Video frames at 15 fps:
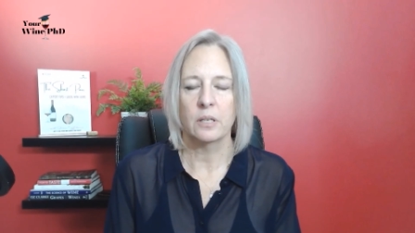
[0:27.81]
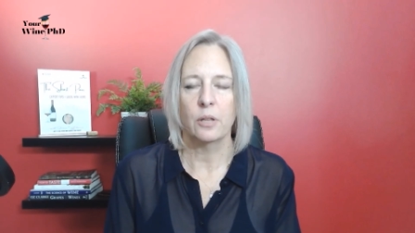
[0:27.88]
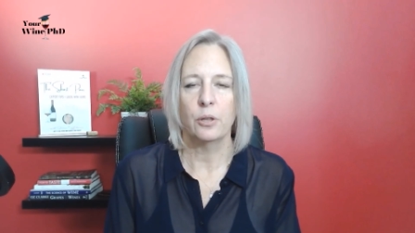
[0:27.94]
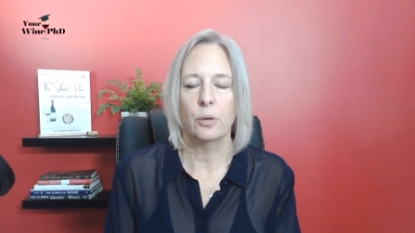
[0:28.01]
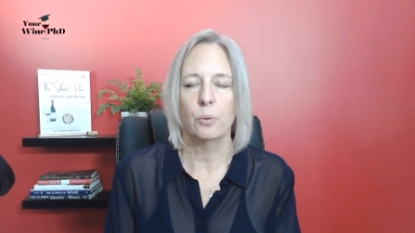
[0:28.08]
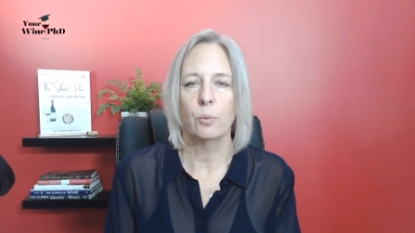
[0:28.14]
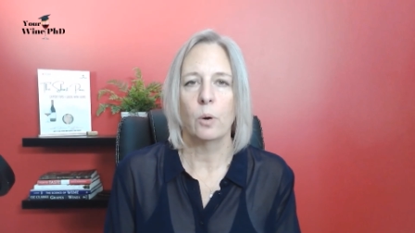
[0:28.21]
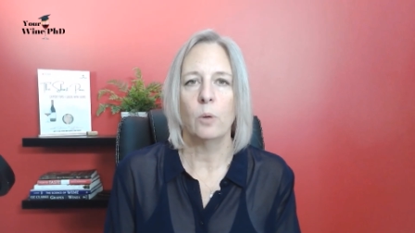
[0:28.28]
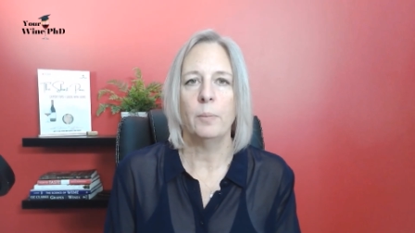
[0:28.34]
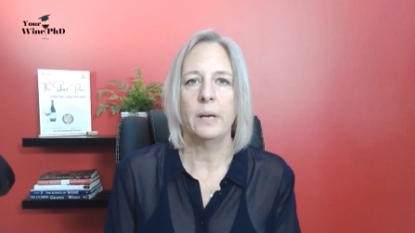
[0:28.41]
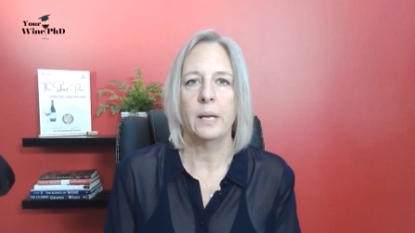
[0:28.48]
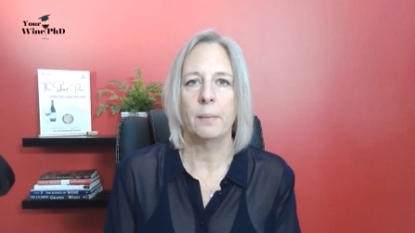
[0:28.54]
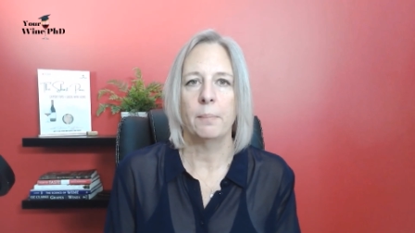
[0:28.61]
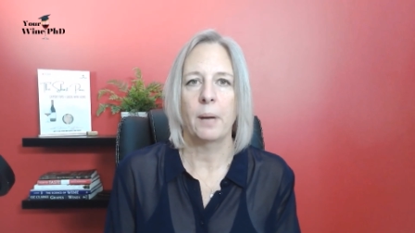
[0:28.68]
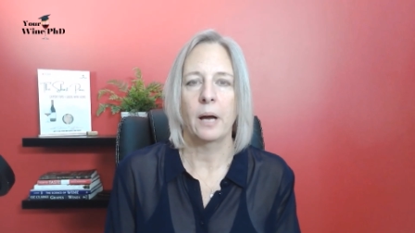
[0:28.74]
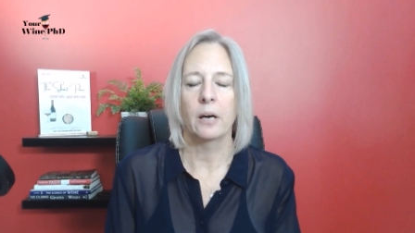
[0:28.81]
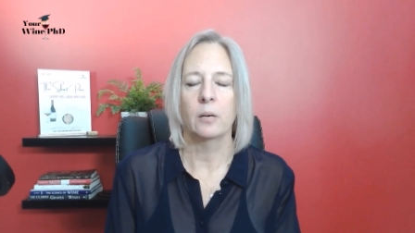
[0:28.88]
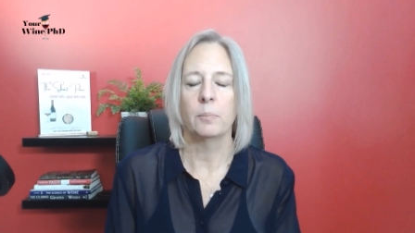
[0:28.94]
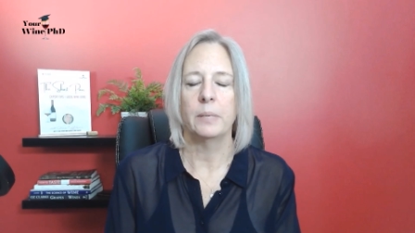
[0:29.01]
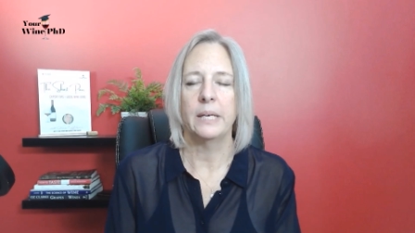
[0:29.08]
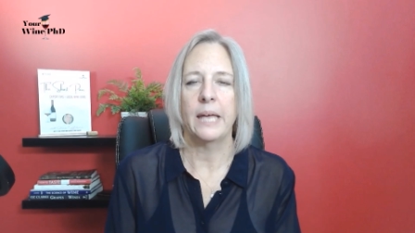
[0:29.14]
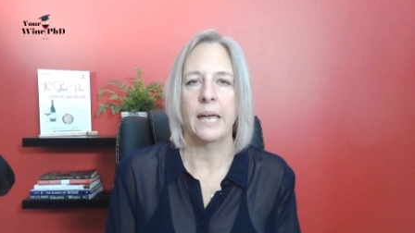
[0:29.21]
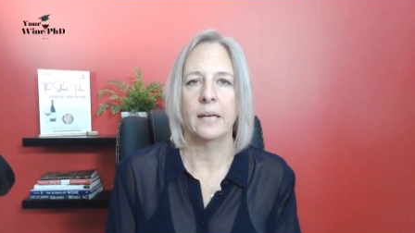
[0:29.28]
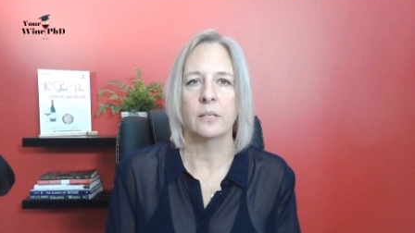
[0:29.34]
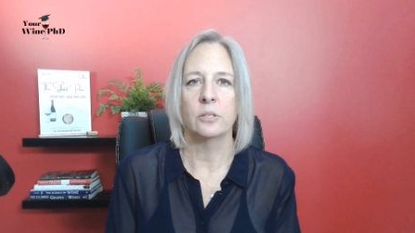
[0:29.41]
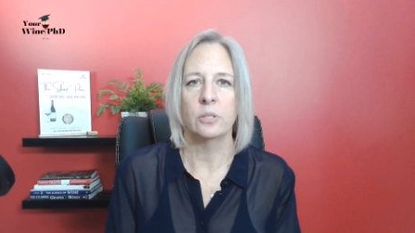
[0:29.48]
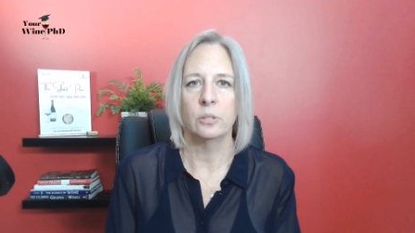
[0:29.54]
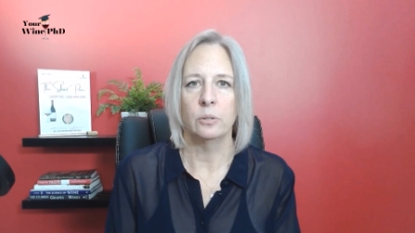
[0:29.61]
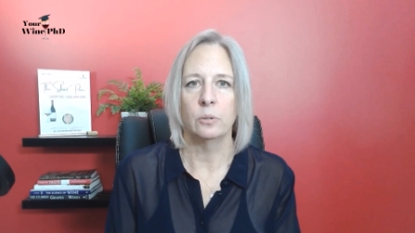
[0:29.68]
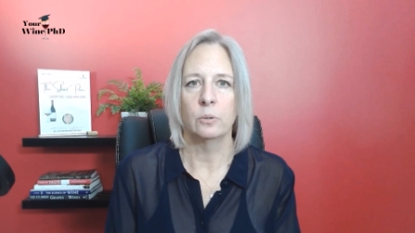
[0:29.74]
the Roman Empire began
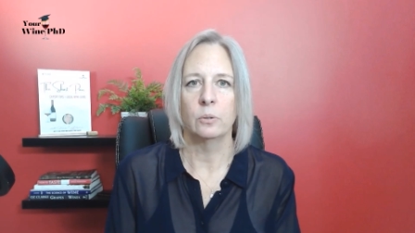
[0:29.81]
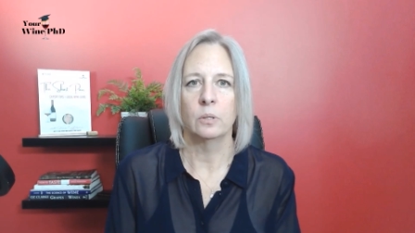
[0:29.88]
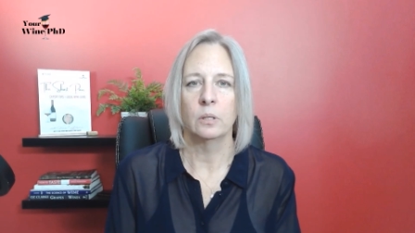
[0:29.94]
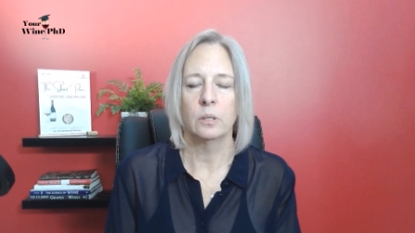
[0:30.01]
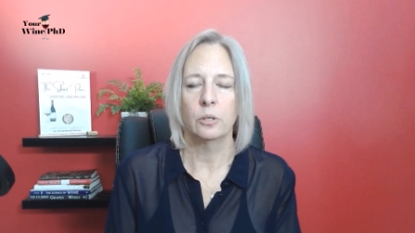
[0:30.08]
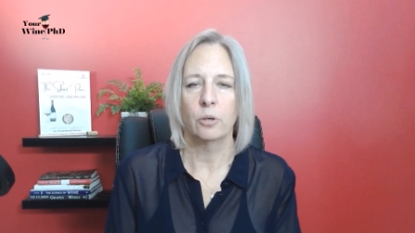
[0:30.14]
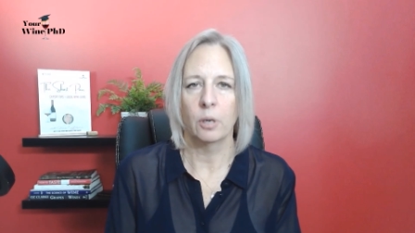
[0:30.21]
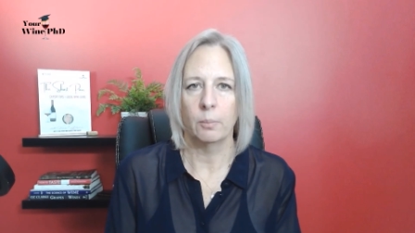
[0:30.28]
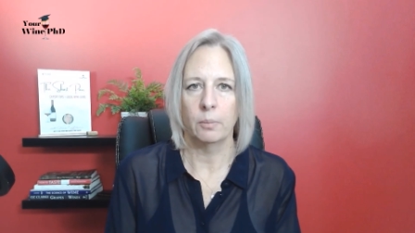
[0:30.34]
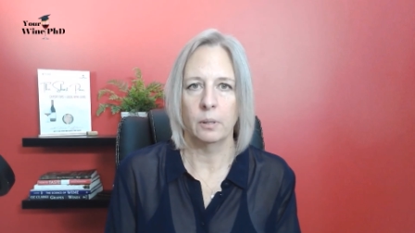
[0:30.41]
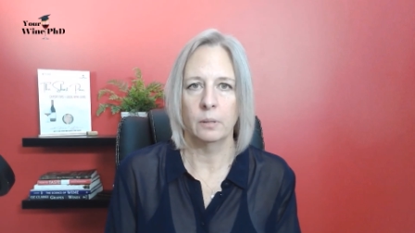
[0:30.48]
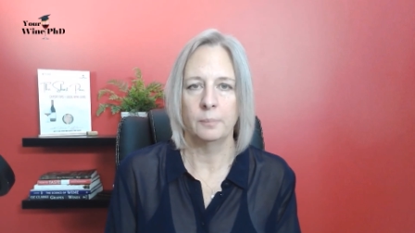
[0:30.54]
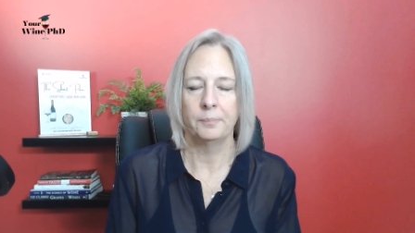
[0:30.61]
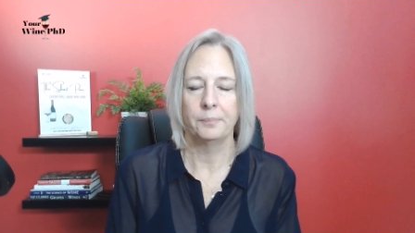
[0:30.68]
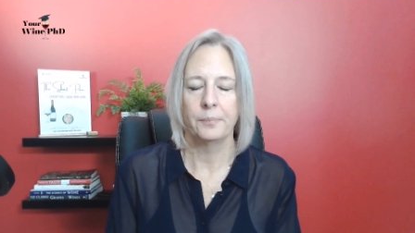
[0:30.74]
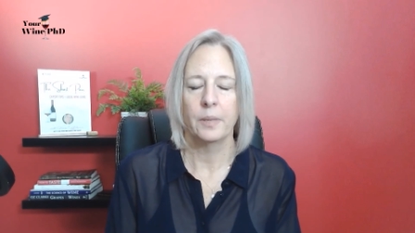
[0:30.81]
to crumble.